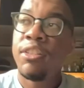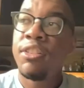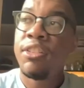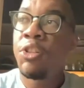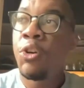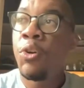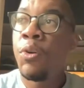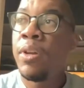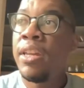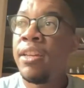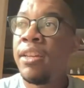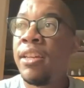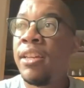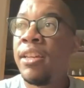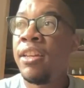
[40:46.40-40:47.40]
So
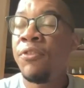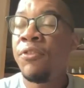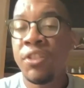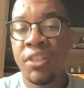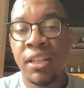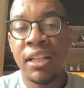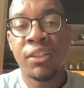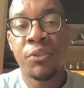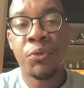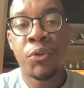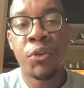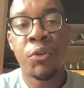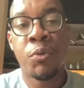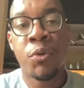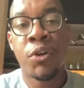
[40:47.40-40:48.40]
if you're selected
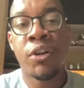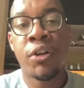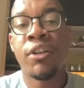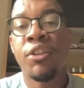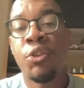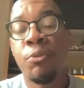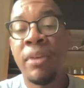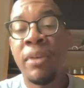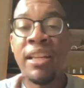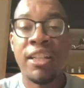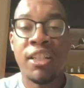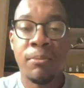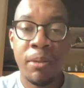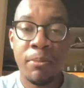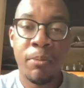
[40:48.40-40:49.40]
for an award, you may
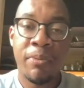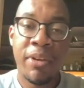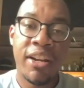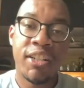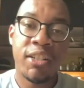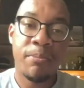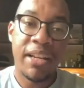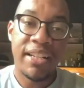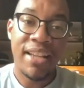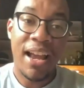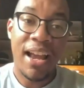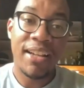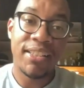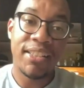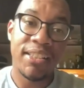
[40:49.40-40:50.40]
need to be prepared to pay
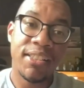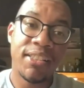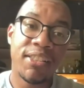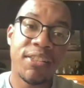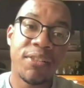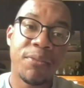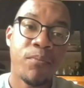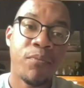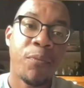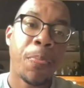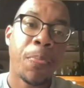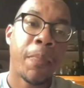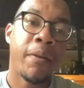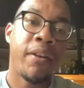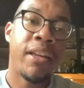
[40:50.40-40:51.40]
taxes.
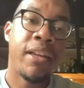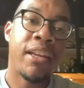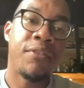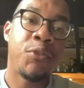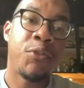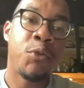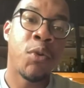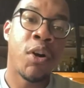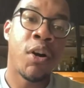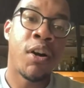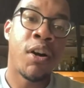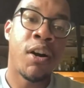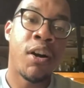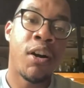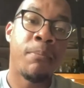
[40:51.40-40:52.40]
If you
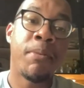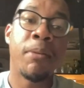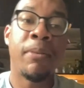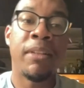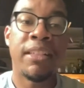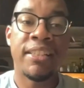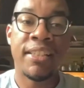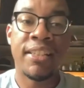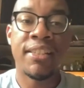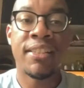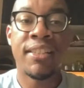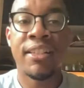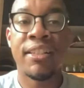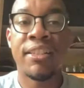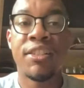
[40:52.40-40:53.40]
are on public
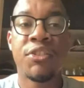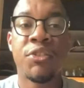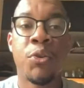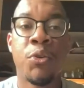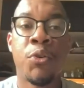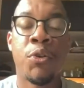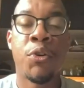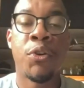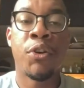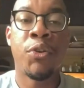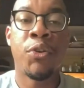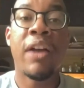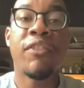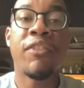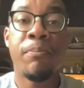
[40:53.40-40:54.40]
assistance or
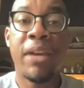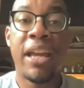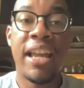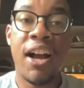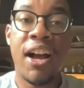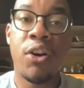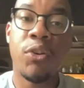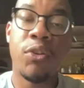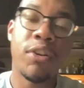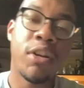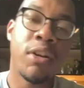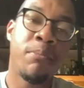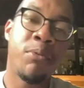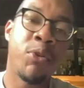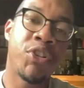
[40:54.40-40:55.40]
you have to pay out
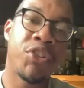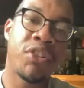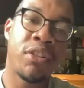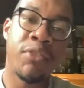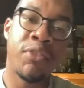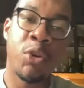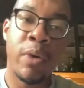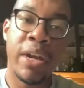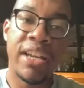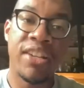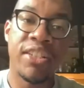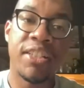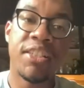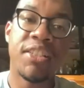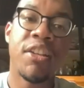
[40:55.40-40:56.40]
a portion of your
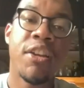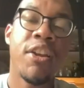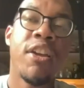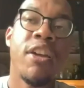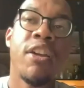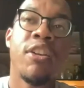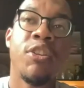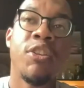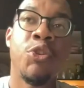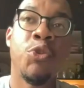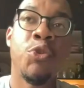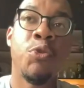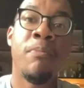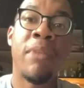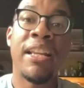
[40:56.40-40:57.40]
wages,
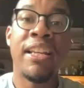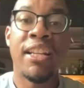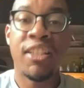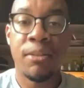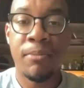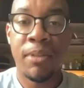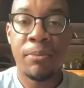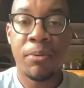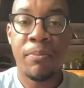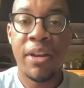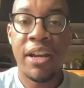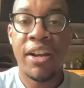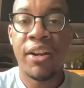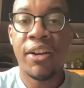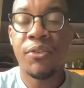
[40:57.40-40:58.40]
you may need to be
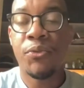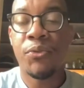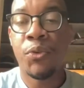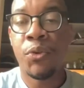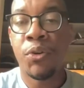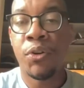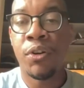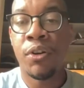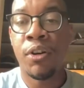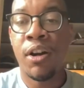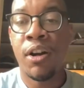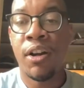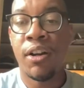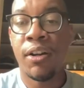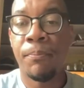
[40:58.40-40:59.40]
prepared
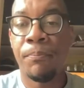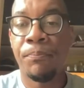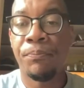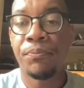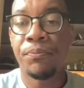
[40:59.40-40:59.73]
for